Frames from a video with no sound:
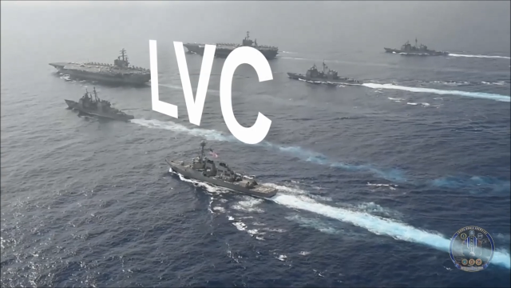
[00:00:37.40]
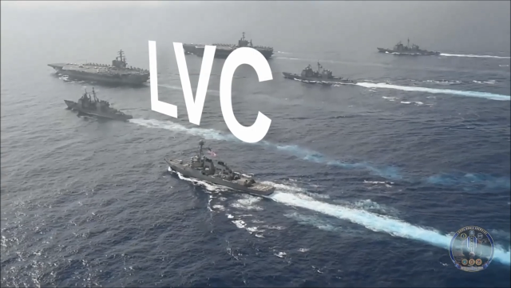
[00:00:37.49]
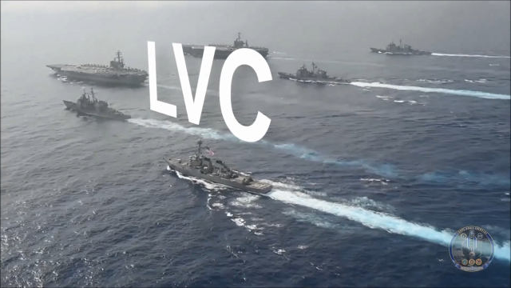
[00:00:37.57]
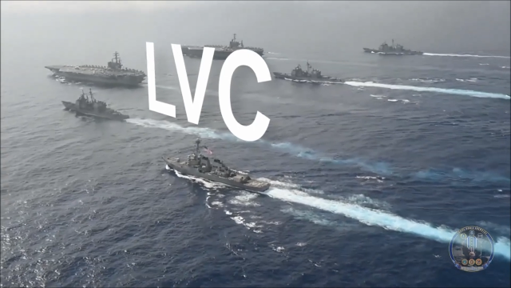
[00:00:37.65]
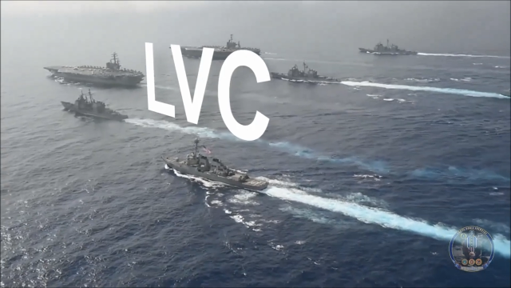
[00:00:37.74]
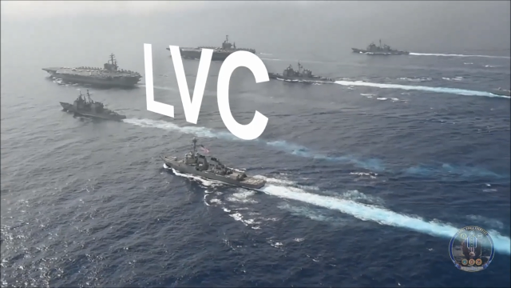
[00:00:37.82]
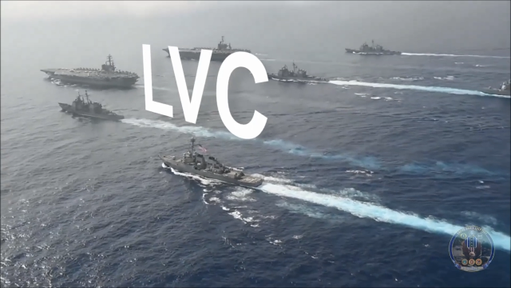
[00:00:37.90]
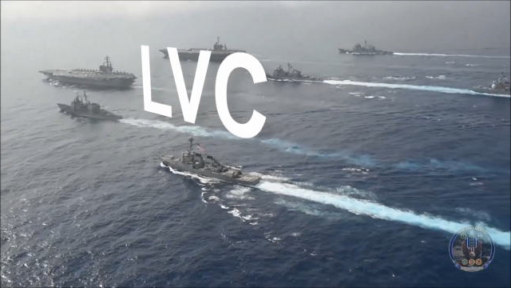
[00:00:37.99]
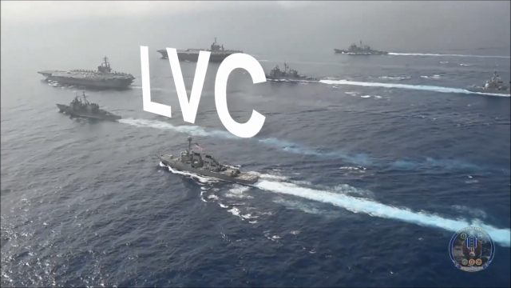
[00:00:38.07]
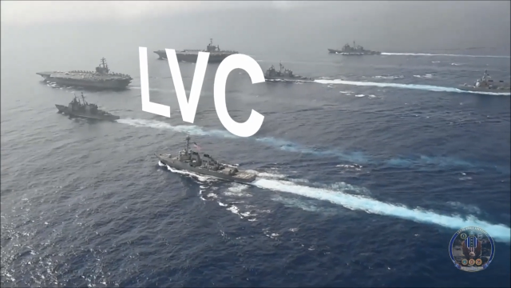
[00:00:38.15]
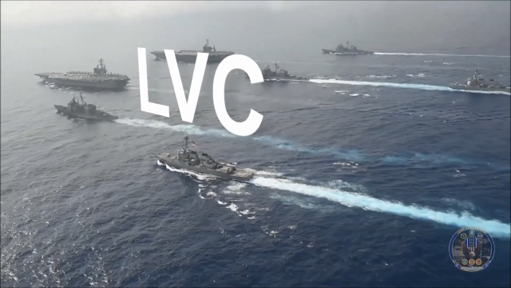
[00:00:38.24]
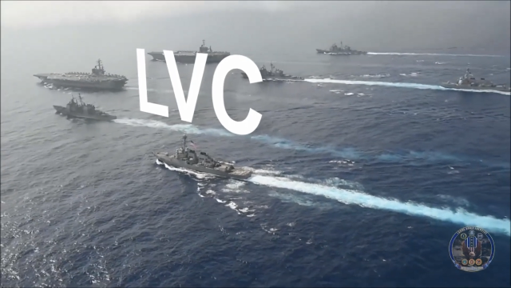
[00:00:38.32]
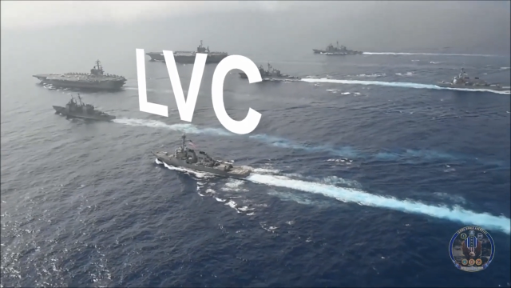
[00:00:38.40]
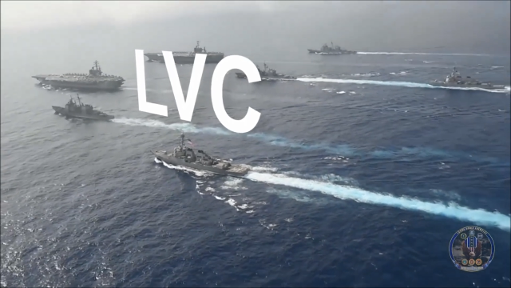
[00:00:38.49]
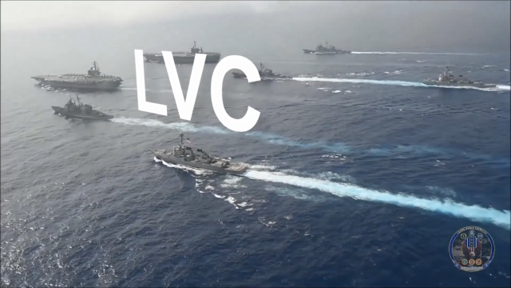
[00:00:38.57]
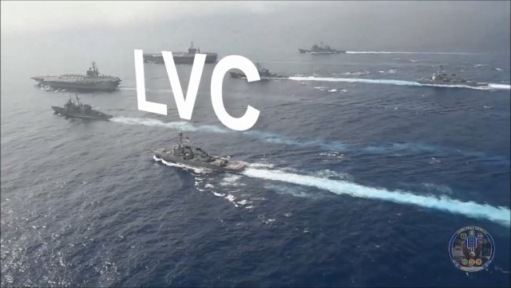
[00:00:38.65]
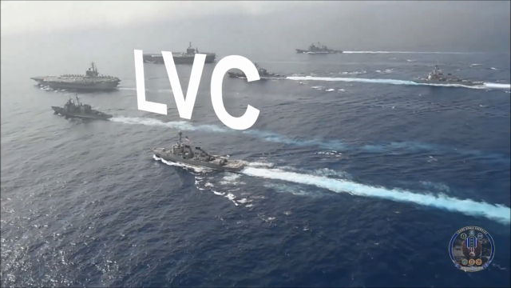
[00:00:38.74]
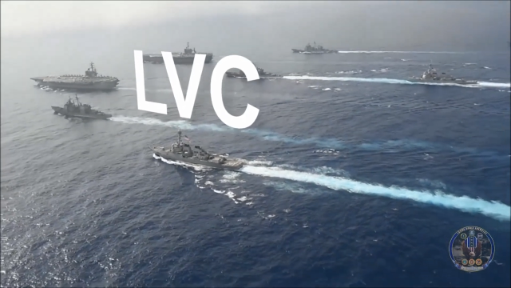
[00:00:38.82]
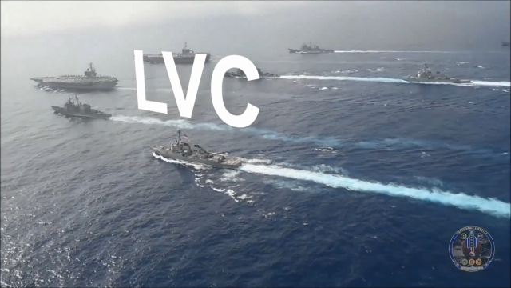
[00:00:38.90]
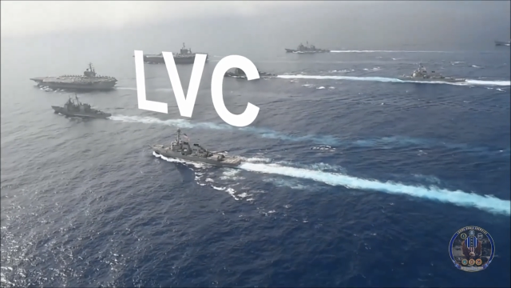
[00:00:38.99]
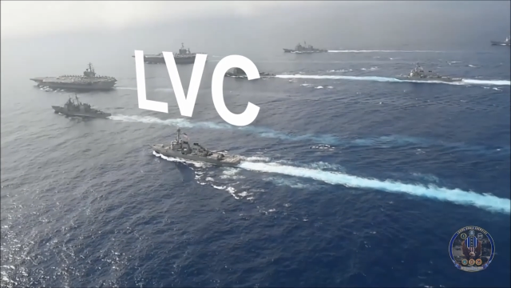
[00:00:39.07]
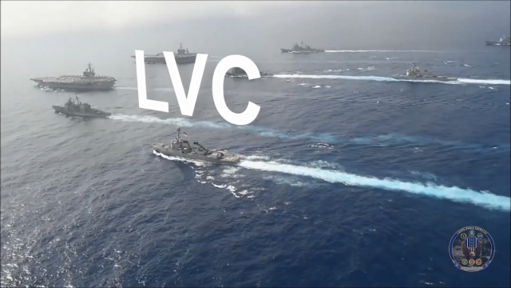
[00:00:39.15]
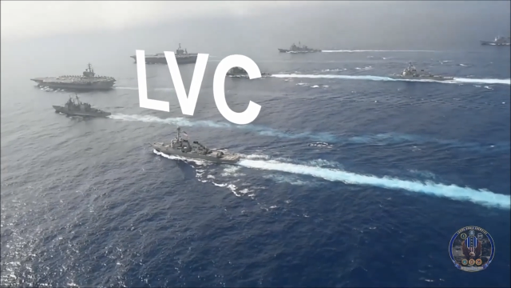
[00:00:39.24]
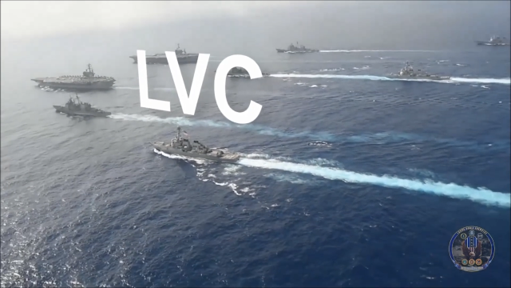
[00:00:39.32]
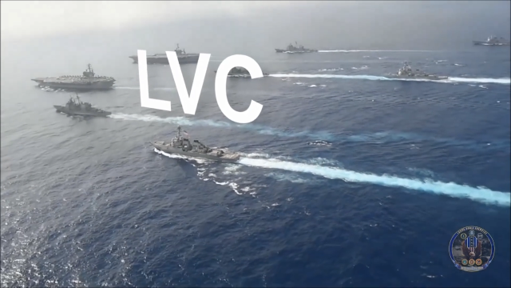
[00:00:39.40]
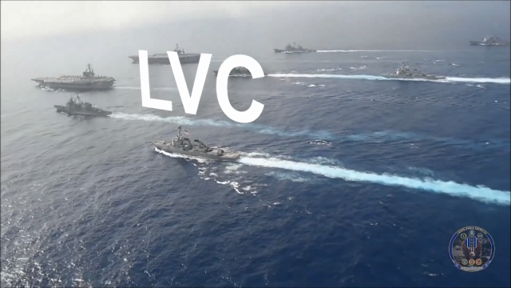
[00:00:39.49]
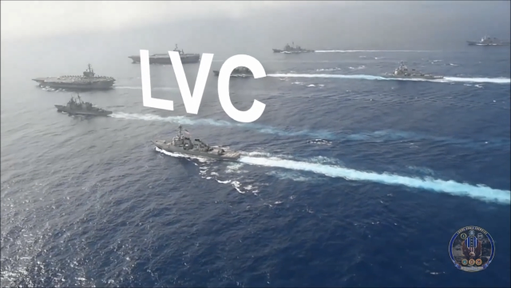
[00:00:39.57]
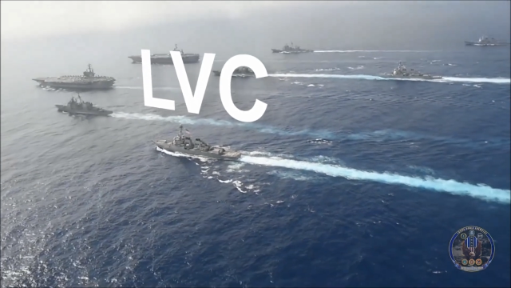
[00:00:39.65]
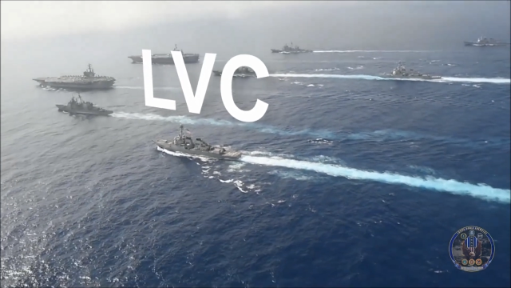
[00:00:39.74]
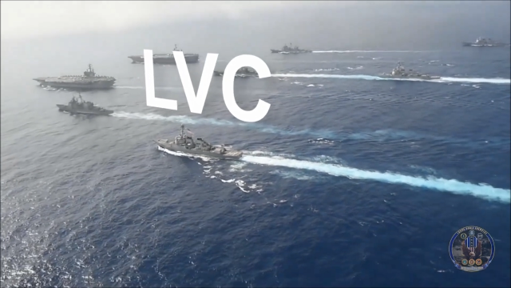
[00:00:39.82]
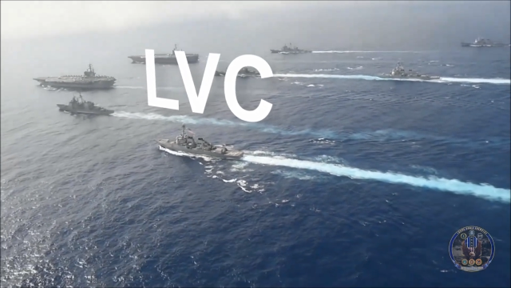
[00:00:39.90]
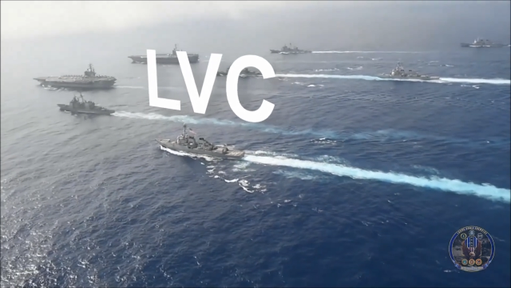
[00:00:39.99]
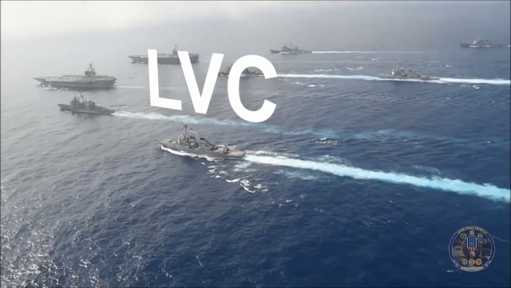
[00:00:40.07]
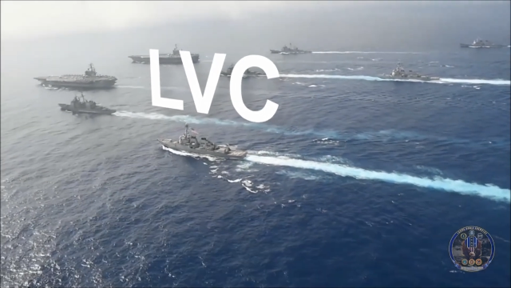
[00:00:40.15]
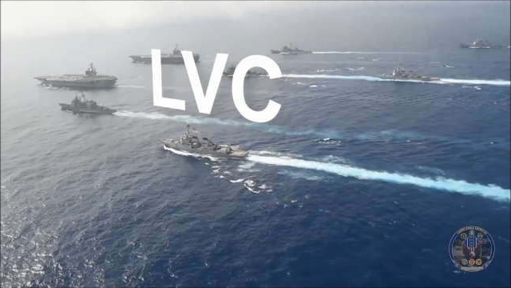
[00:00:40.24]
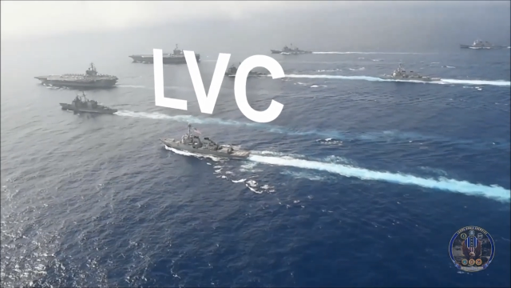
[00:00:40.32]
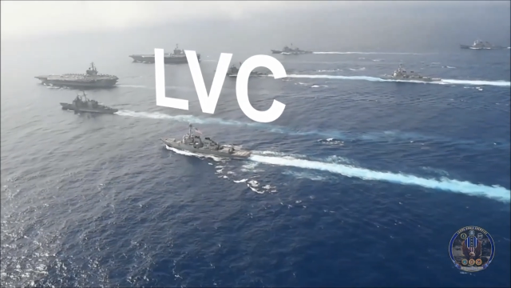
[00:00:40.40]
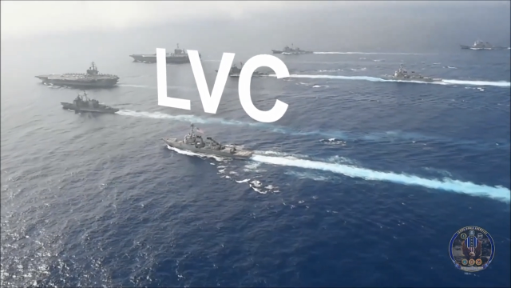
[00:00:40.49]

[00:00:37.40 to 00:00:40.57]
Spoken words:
No face is visible, so there are no lips to read.